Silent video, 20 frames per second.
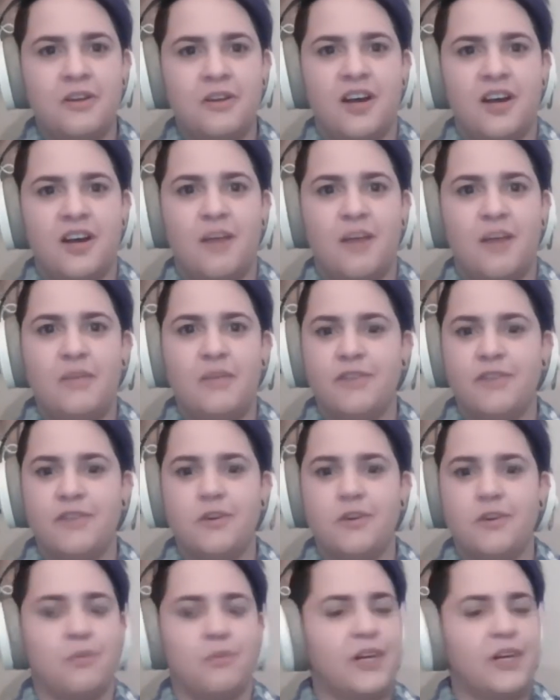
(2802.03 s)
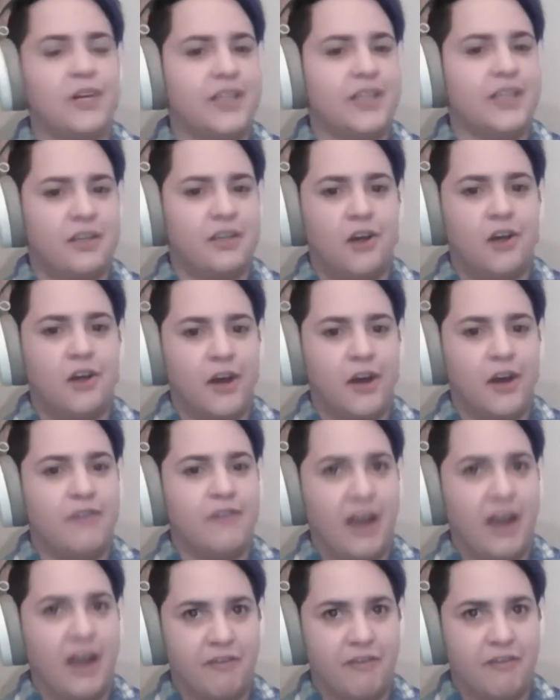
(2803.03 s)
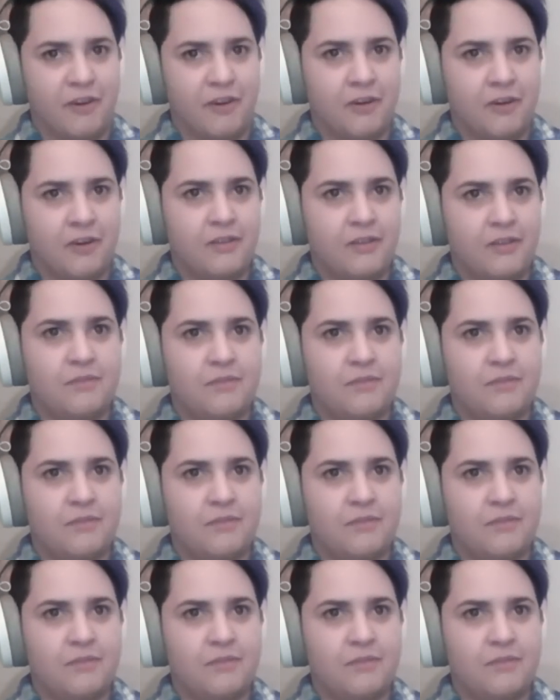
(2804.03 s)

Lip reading: even though you're putting in a lot of effort,